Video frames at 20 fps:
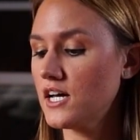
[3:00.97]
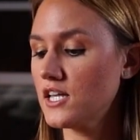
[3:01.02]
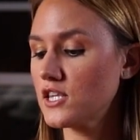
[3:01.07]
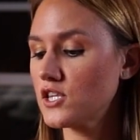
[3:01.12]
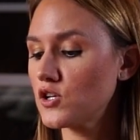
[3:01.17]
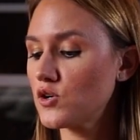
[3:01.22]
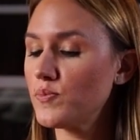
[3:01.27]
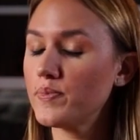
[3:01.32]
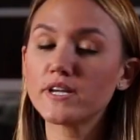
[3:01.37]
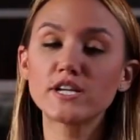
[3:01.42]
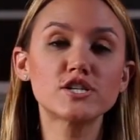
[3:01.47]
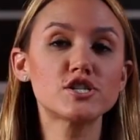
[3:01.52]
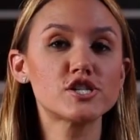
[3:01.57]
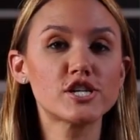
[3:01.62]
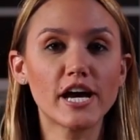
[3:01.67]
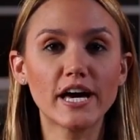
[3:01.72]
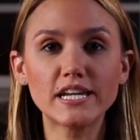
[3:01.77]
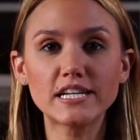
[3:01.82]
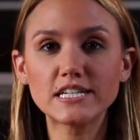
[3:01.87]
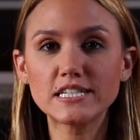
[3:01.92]
a little bit of
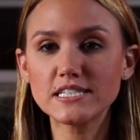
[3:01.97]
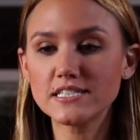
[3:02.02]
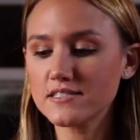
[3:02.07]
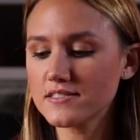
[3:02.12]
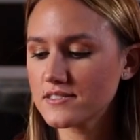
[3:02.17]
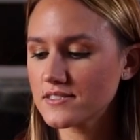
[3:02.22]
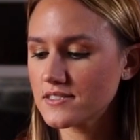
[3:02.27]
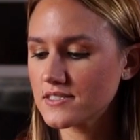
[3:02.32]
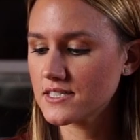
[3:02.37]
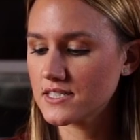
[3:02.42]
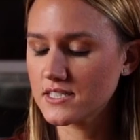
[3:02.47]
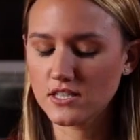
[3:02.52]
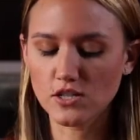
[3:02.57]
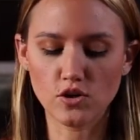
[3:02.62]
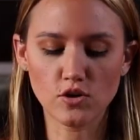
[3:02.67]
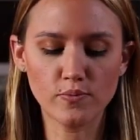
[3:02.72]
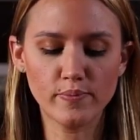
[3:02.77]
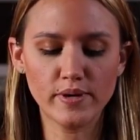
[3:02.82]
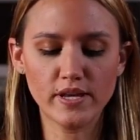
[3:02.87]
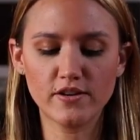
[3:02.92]
cheddar, a
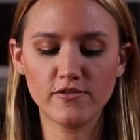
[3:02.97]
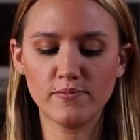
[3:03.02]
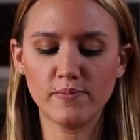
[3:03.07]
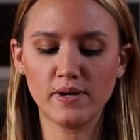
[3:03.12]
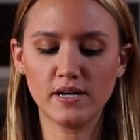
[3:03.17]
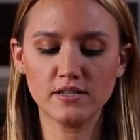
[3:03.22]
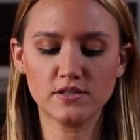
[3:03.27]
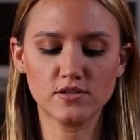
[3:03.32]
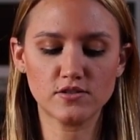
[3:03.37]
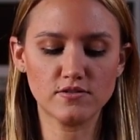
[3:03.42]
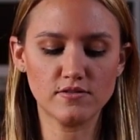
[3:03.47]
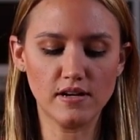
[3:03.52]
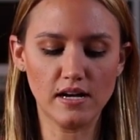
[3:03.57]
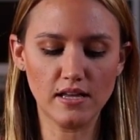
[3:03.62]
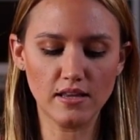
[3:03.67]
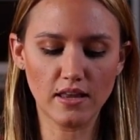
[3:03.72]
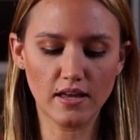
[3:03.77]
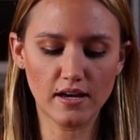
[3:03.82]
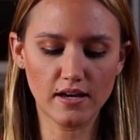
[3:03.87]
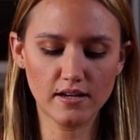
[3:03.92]
little bit of
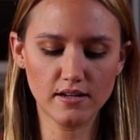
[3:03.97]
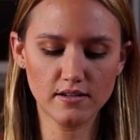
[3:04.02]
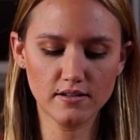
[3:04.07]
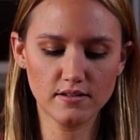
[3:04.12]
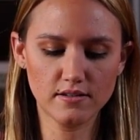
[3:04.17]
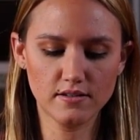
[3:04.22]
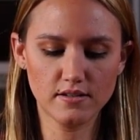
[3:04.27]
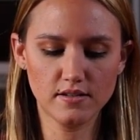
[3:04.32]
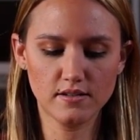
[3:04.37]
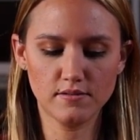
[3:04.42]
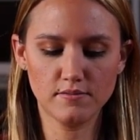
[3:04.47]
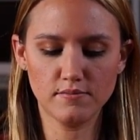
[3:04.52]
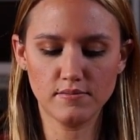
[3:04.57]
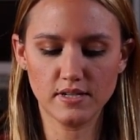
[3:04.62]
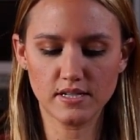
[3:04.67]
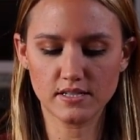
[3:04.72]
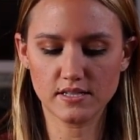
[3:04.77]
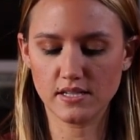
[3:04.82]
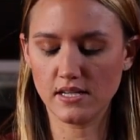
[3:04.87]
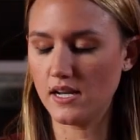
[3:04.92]
mozzarella.
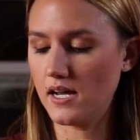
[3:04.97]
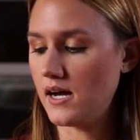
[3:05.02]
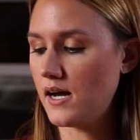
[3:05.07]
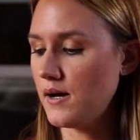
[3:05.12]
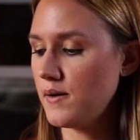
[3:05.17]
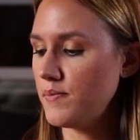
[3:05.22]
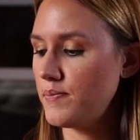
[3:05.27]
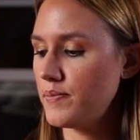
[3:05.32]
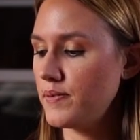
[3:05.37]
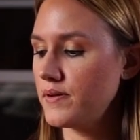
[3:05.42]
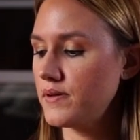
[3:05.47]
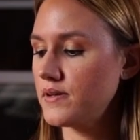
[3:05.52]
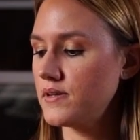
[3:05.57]
Mix it up,